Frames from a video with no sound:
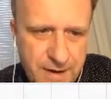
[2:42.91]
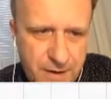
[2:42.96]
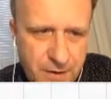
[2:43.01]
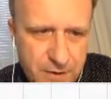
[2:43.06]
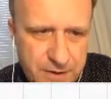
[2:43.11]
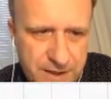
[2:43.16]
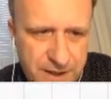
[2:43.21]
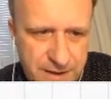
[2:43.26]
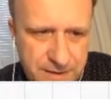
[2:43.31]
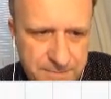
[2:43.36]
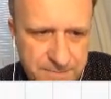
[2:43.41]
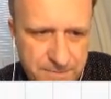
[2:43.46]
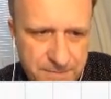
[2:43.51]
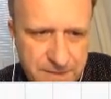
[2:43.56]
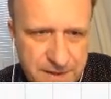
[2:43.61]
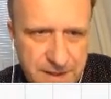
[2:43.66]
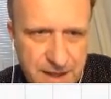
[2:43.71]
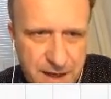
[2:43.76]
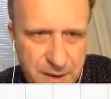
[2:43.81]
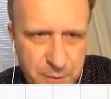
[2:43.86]
Okay,
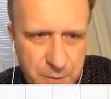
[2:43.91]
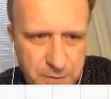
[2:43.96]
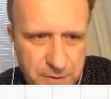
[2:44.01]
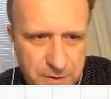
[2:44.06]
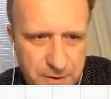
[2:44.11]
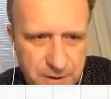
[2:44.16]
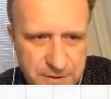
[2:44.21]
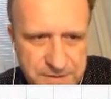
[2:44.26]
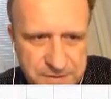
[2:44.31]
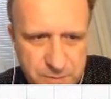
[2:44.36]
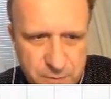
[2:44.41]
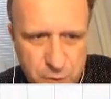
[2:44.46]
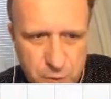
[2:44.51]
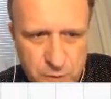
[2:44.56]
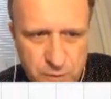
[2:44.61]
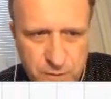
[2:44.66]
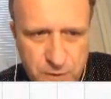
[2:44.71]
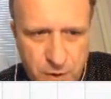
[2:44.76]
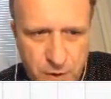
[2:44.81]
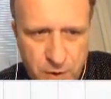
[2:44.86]
now let's
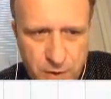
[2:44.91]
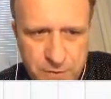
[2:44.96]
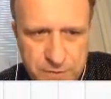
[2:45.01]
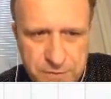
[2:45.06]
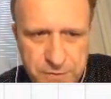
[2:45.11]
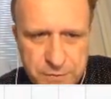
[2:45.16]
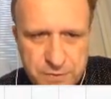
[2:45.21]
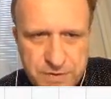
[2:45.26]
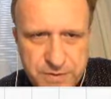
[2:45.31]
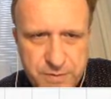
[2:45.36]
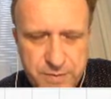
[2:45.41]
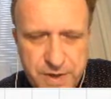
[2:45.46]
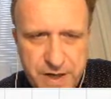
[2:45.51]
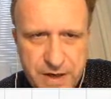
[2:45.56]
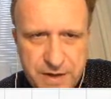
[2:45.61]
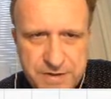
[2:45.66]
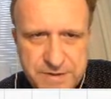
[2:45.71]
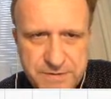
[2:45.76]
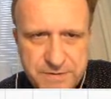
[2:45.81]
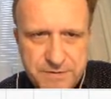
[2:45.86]
move on to
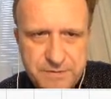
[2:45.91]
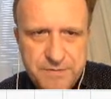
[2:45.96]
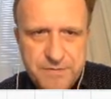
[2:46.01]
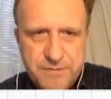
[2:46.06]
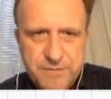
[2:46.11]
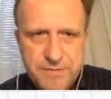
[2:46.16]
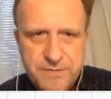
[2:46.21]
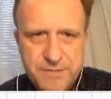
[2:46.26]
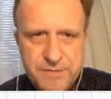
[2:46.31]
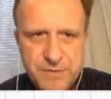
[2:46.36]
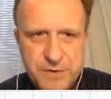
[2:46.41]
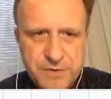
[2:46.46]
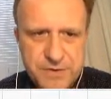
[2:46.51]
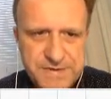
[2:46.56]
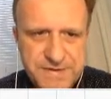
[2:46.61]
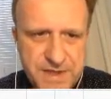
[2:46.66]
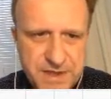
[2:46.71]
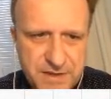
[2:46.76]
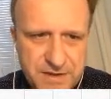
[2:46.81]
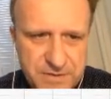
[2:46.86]
the
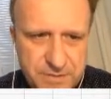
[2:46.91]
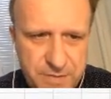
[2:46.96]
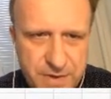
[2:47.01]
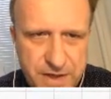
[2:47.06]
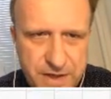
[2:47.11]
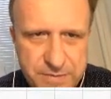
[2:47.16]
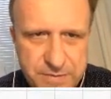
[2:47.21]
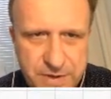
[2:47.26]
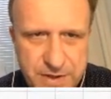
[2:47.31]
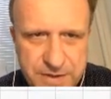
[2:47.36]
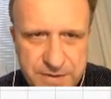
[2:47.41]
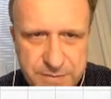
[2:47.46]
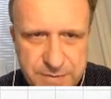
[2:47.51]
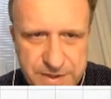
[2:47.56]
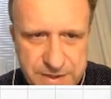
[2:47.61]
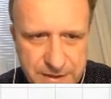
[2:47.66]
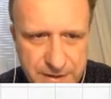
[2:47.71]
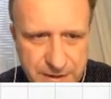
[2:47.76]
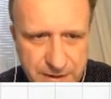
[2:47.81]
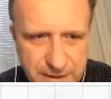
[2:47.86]
second part, part B.